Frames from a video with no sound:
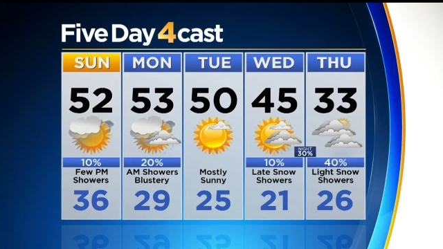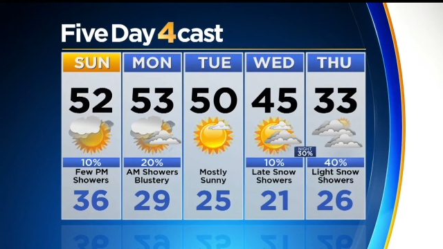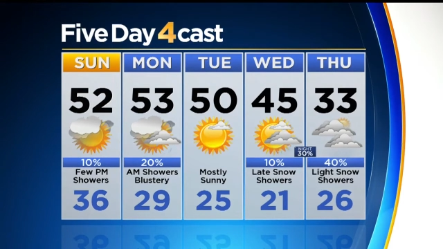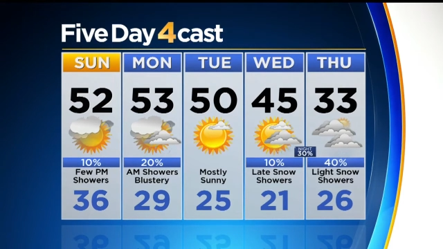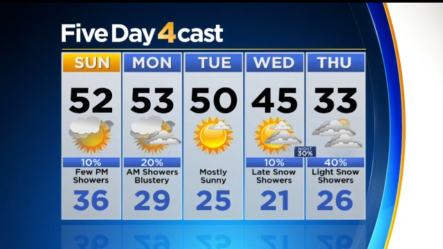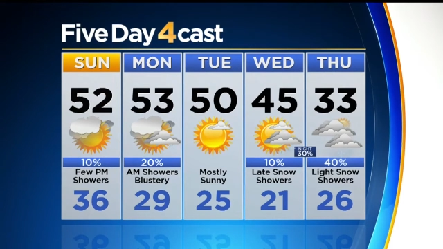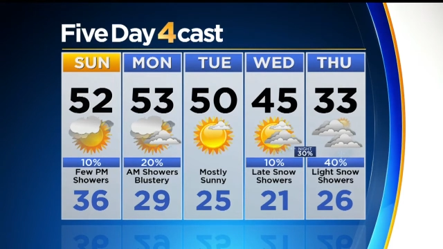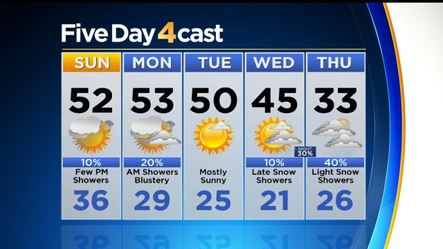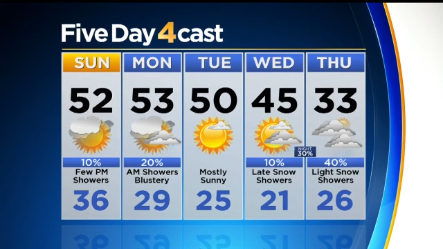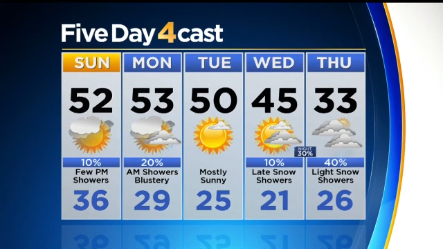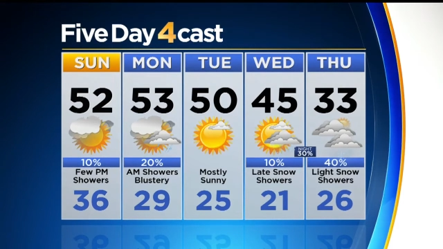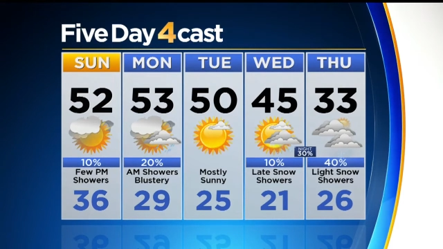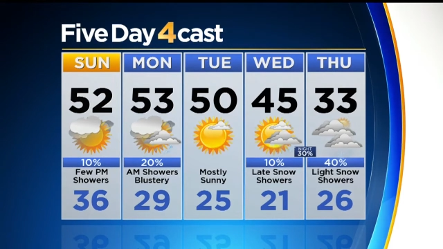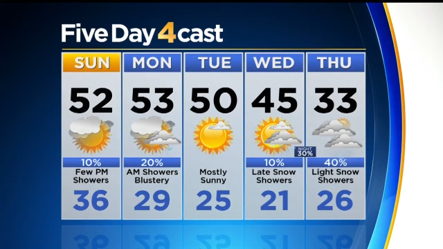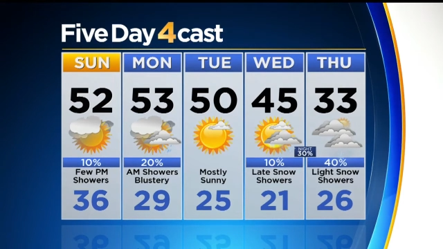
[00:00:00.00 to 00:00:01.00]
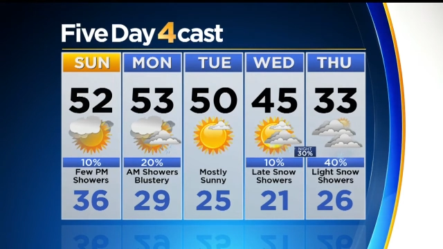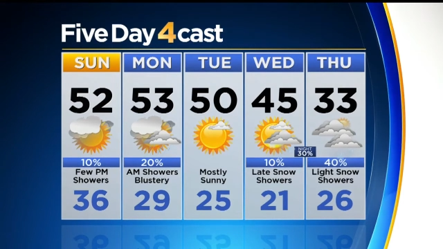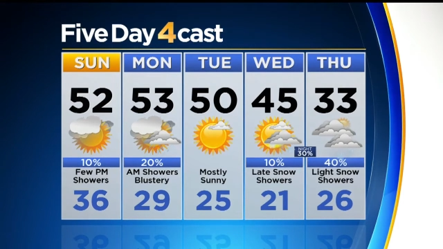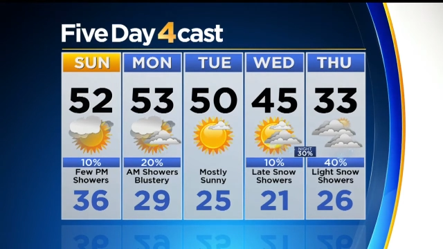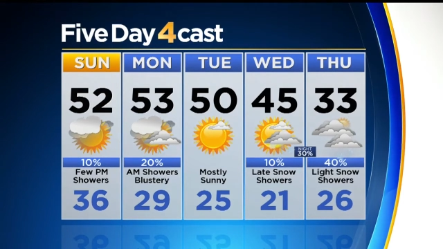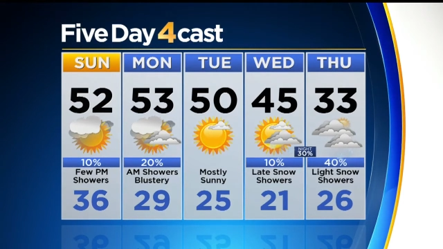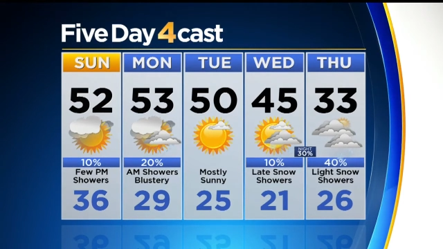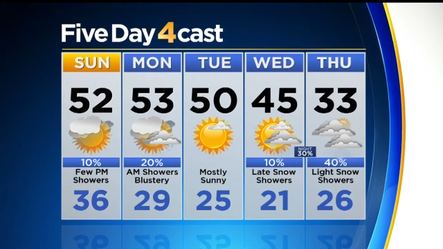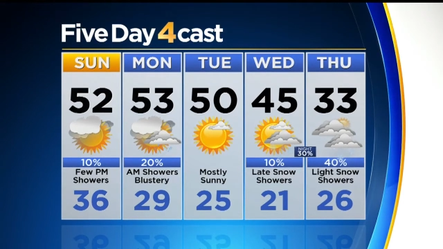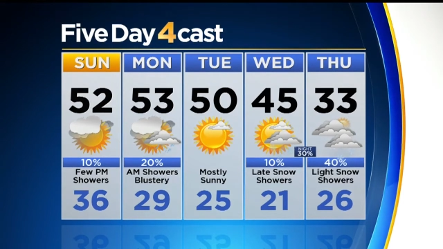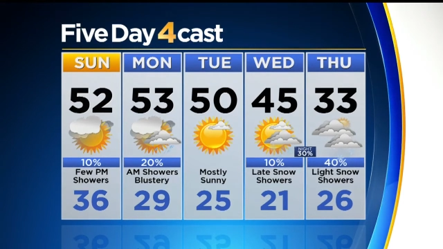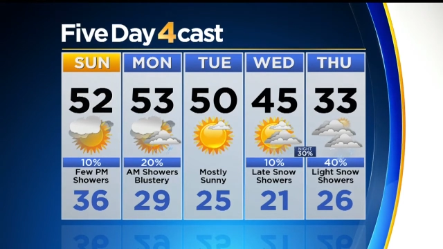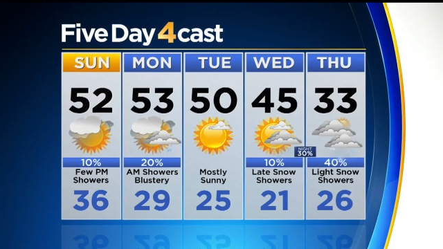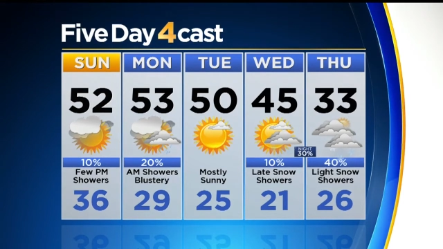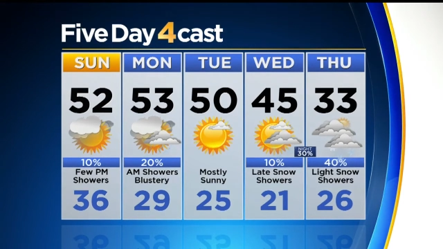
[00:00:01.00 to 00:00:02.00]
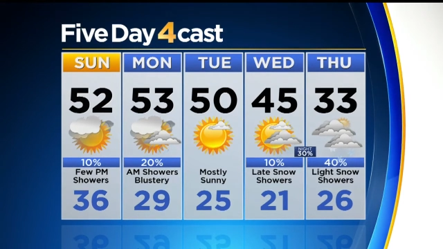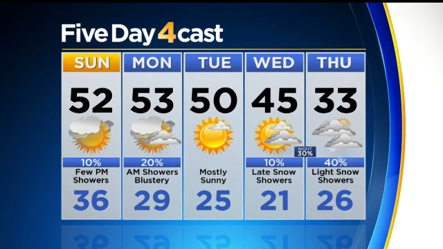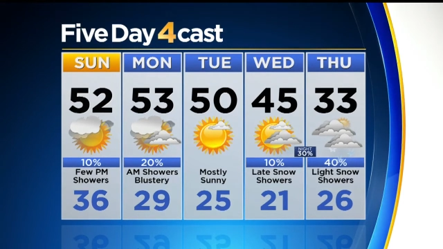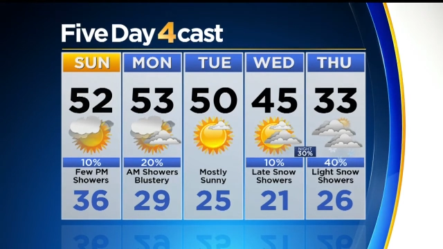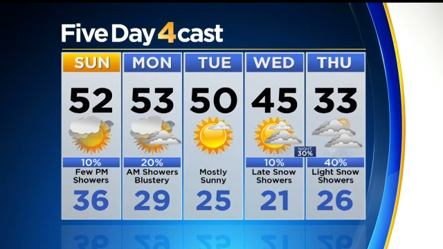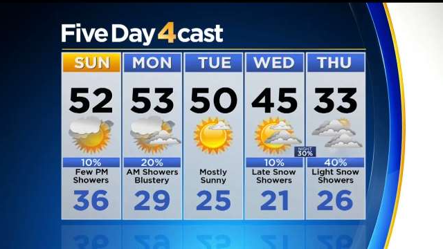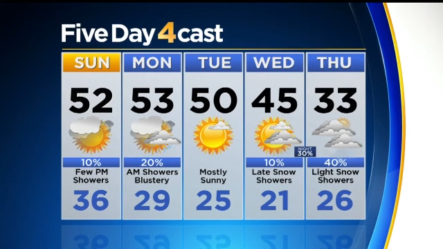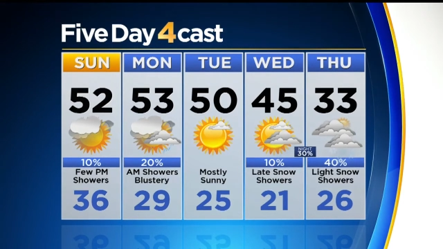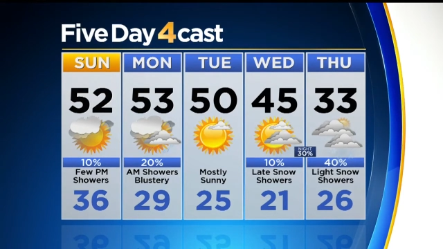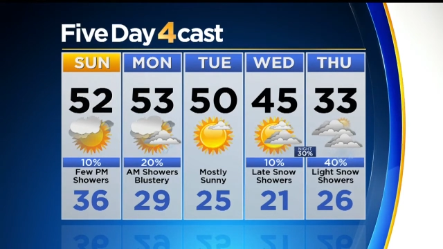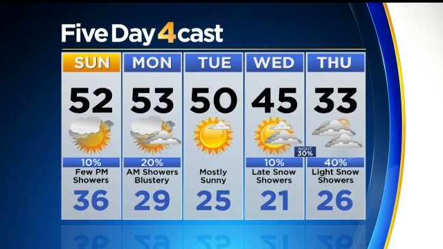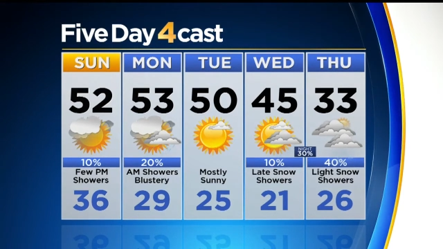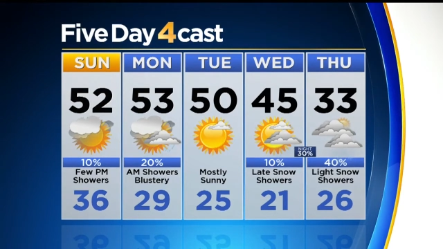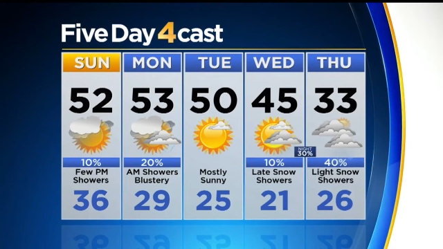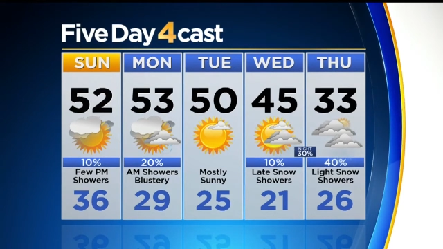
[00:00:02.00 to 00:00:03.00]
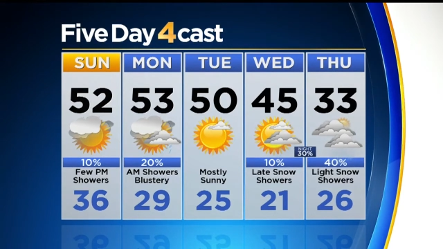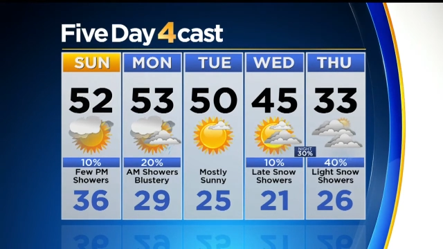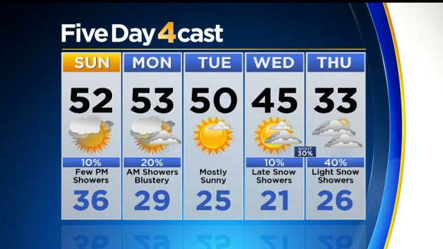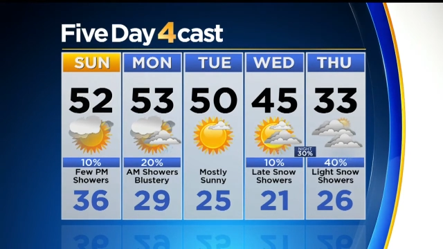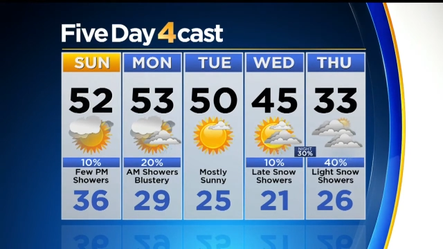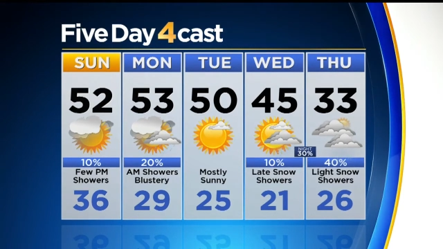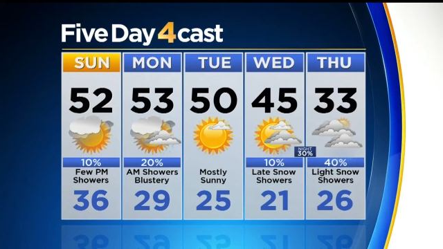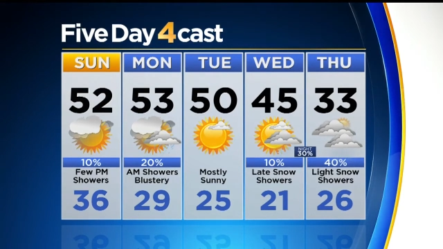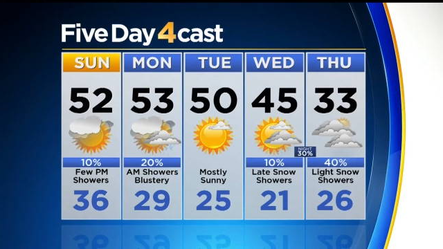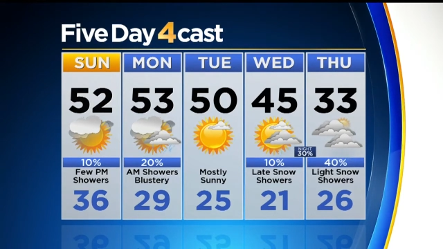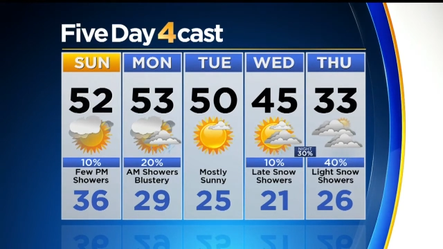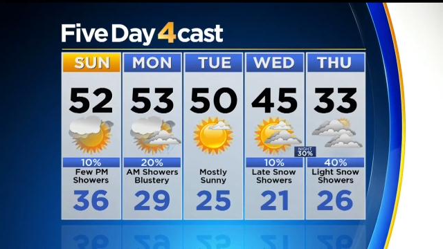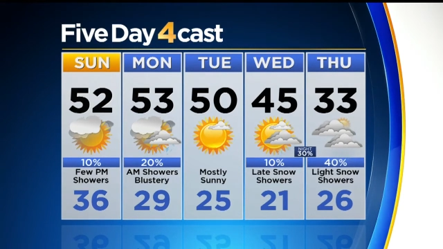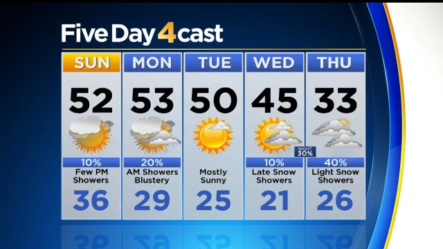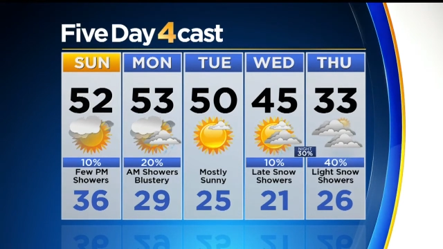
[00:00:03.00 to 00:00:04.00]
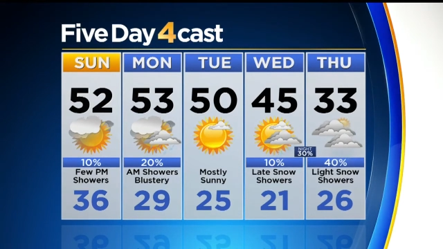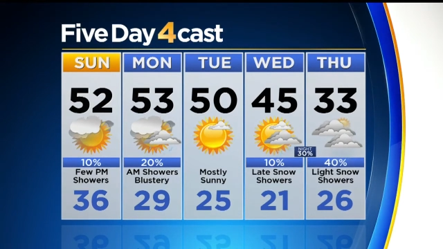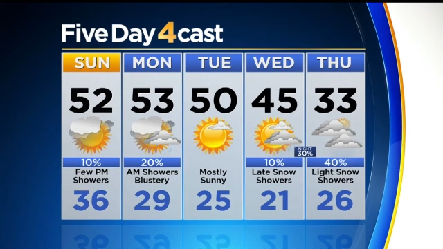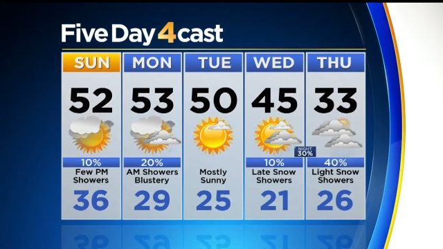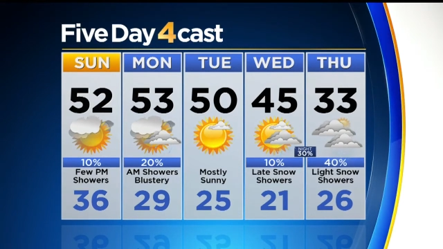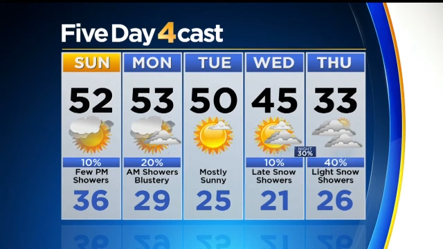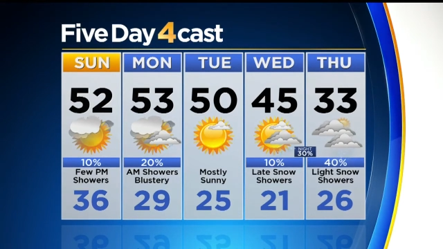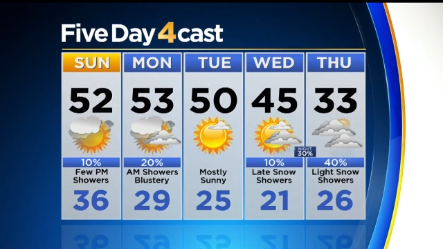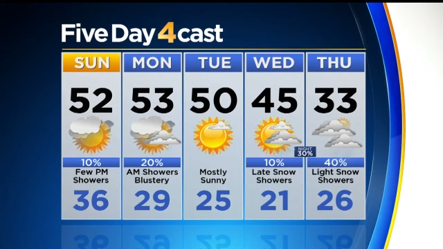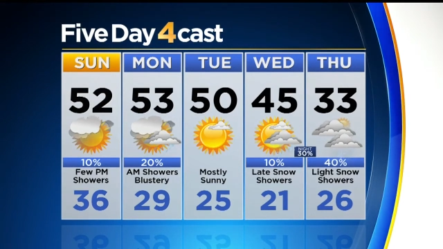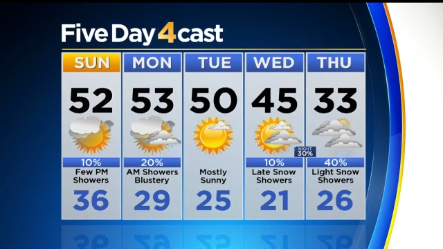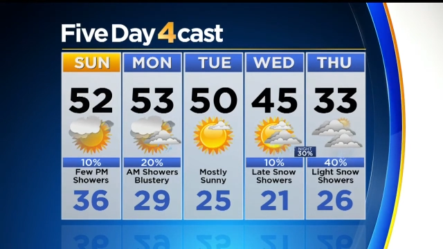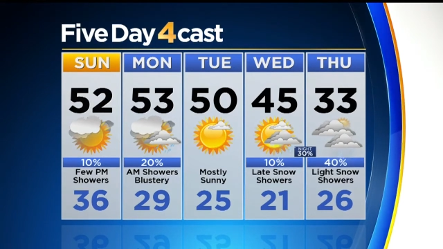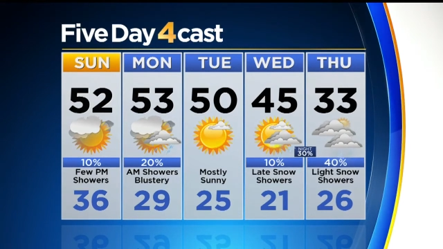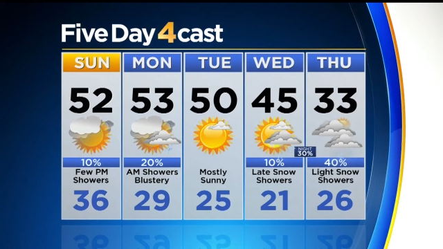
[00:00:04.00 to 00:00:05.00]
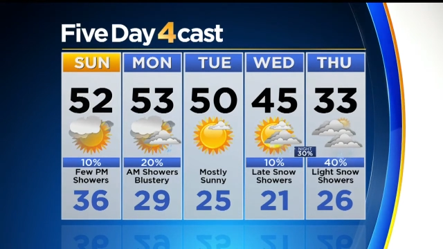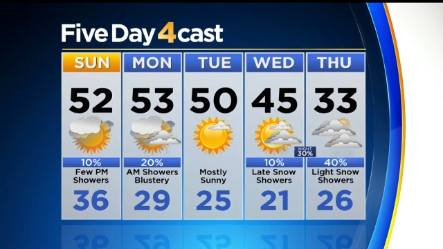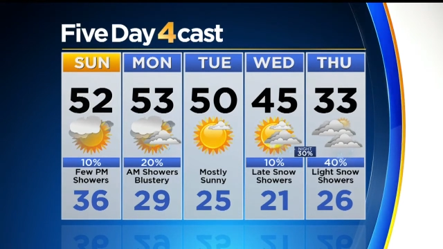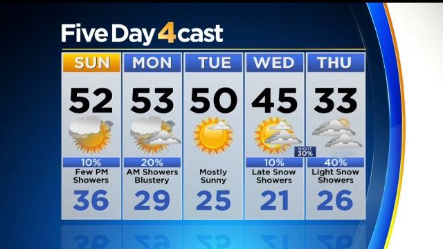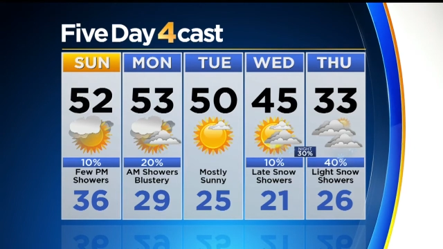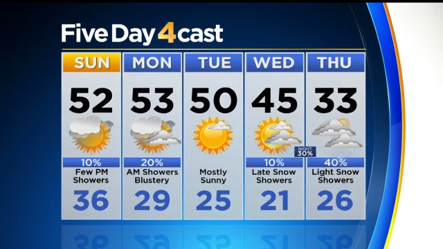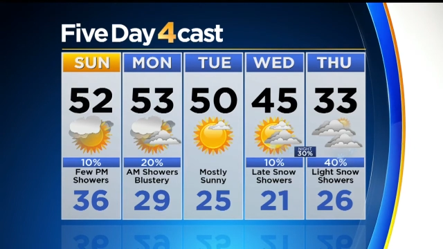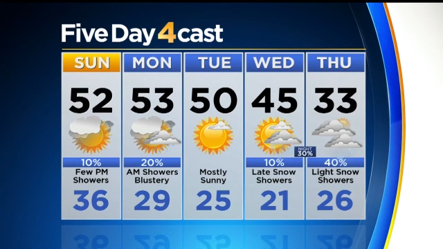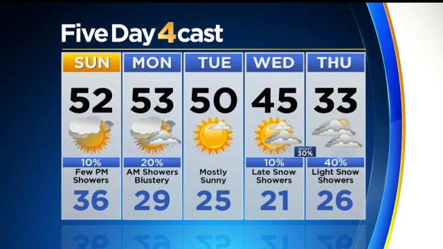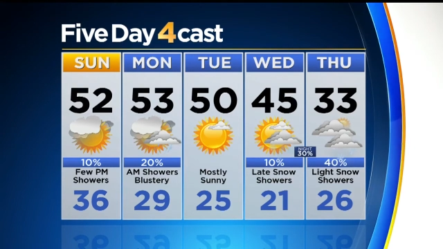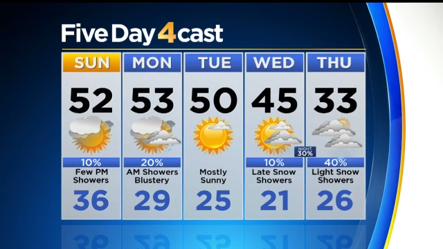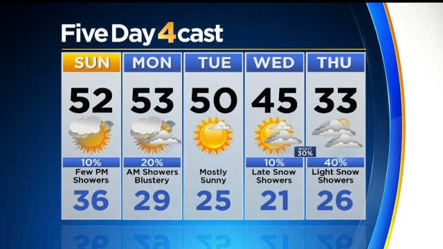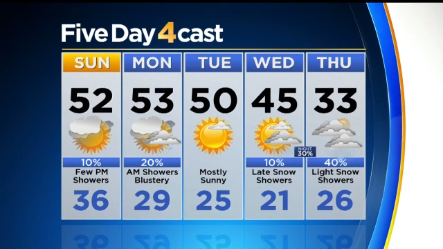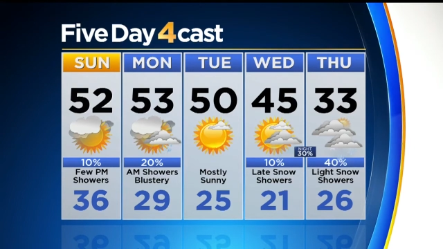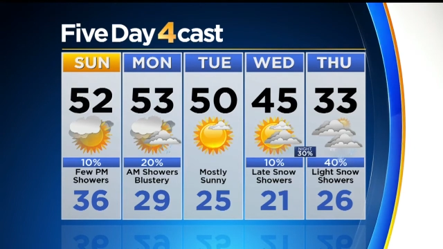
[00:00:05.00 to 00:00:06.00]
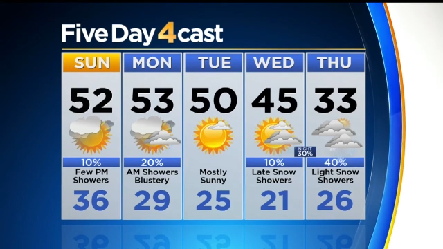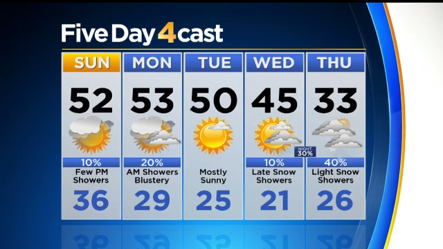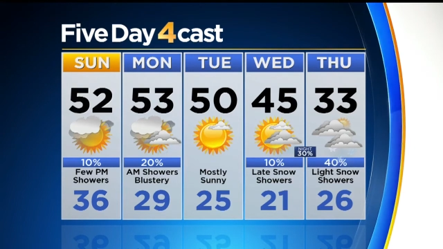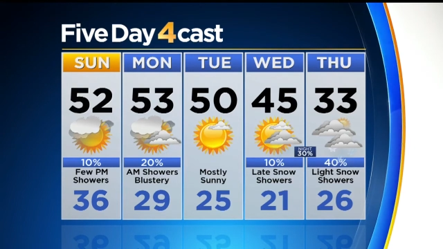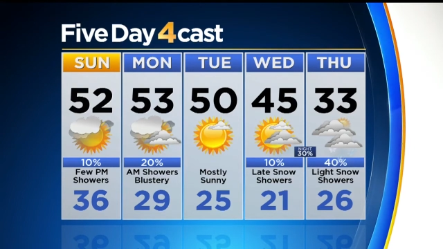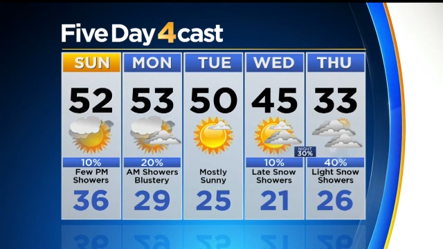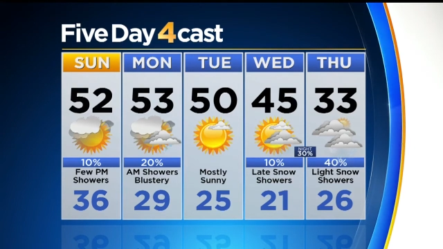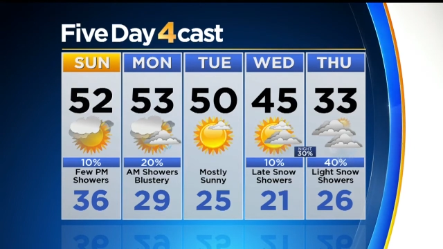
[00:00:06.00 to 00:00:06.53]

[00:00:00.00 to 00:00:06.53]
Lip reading: Nobody's mouth can be seen.